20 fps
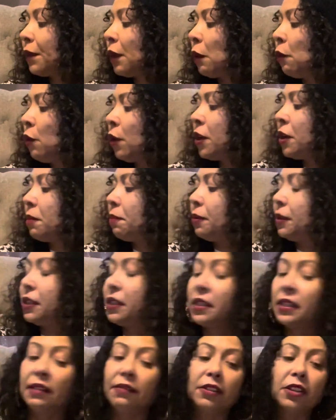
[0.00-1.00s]
We're going to pull a
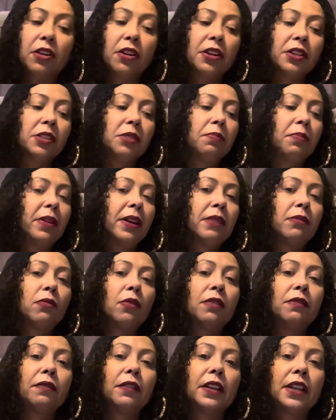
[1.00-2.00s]
7-card spread,
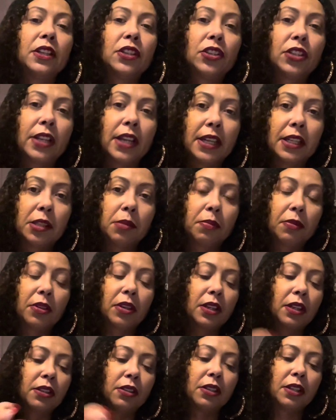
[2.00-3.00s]
one for each day. Spirit,
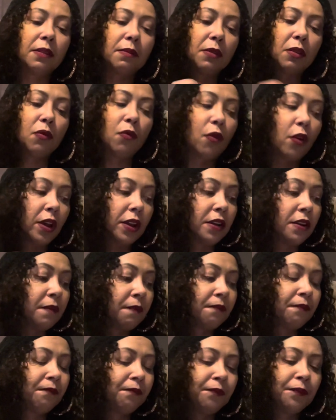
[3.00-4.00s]
can you give me one
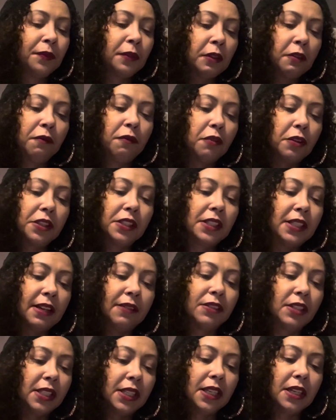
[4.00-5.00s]
for the
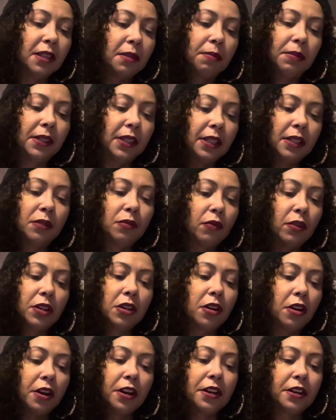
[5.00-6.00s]
17th, please? One
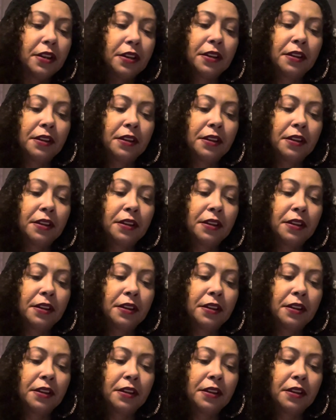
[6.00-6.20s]
card.